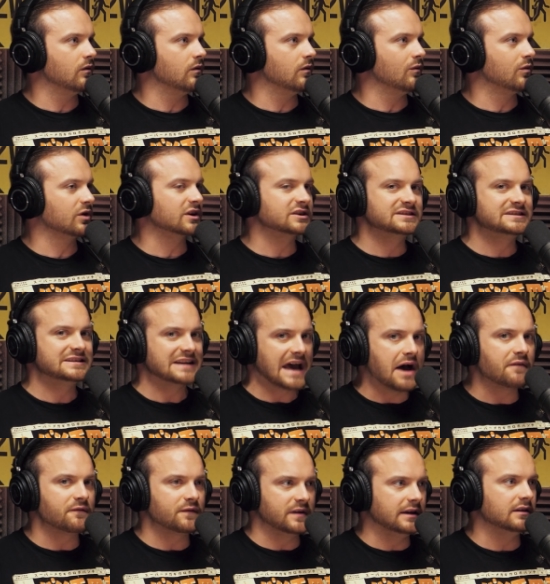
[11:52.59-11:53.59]
we're
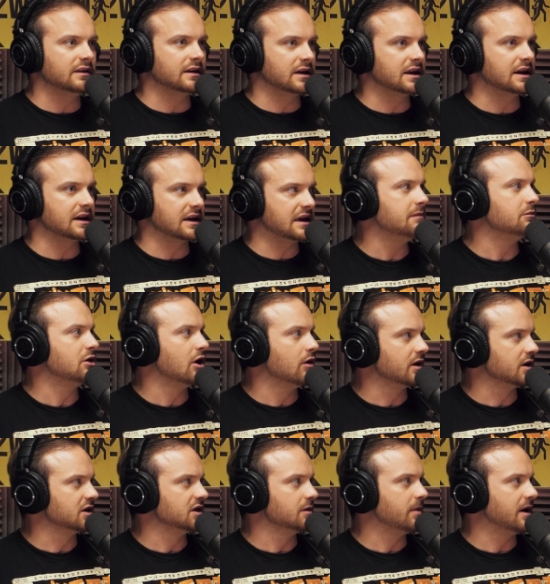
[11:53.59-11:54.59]
definitely going to keep
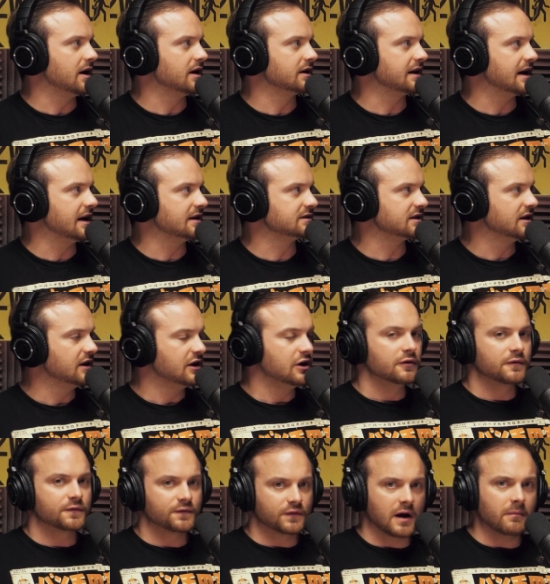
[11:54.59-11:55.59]
going on the podcast.
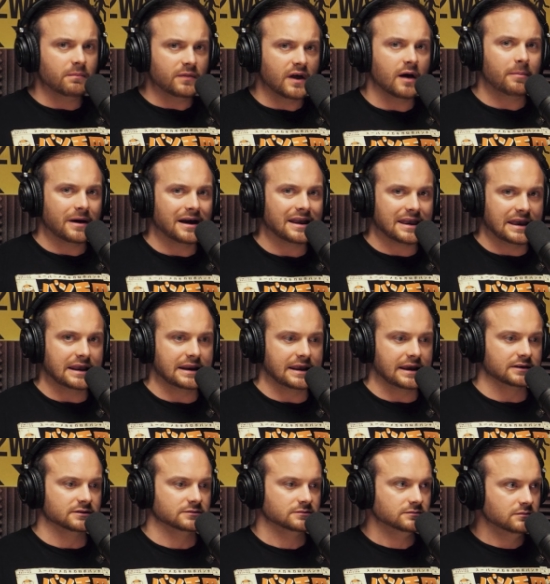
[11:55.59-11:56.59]
From the
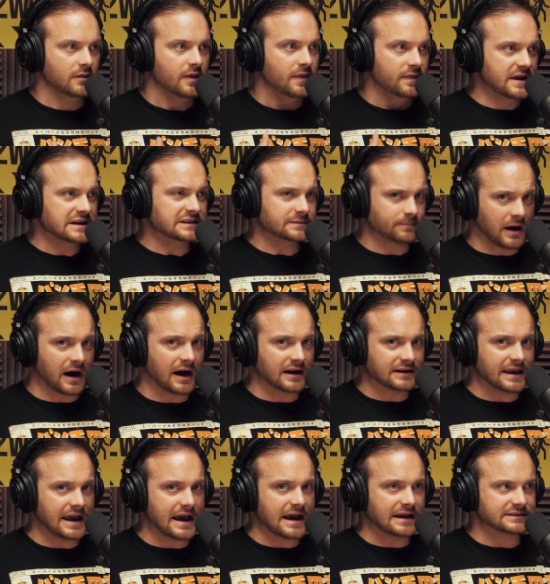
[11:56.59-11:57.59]
beginning, this
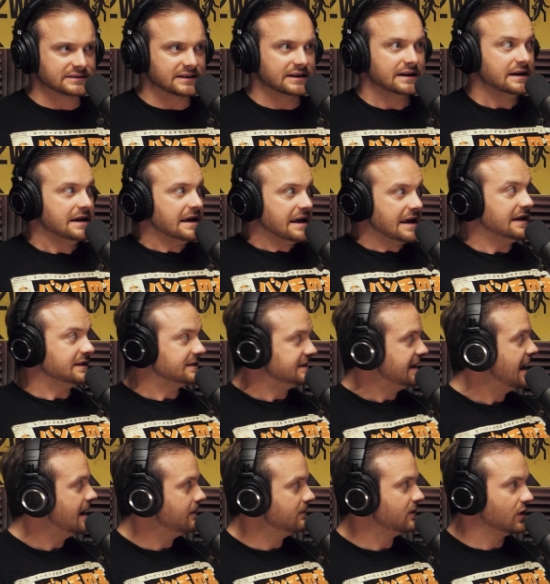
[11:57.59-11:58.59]
podcast is
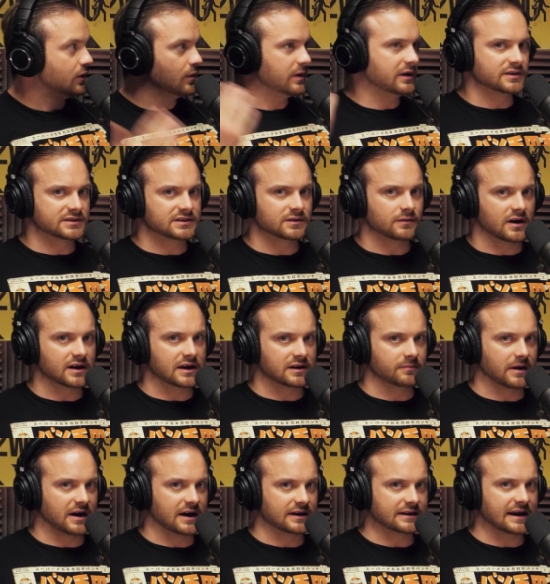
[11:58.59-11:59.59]
named the Wheels to Walking
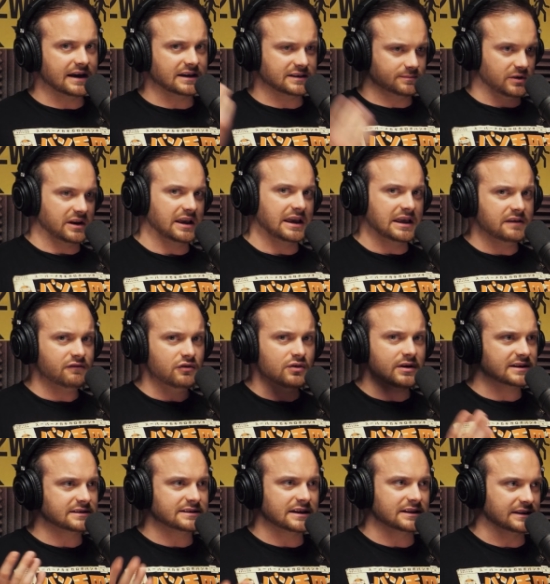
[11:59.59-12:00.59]
Podcast, but any of you
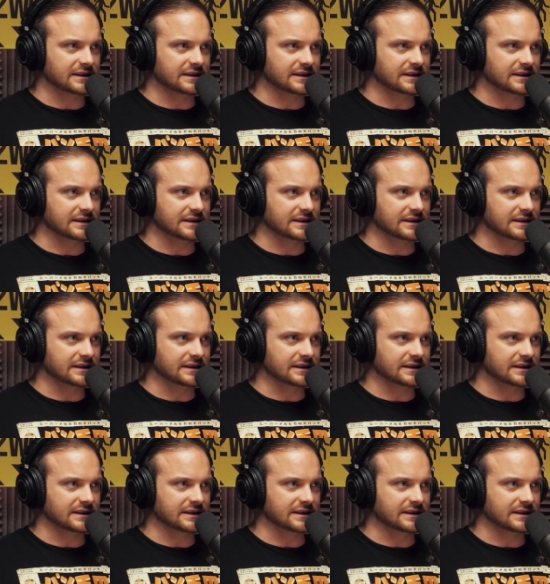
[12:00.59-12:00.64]
guys that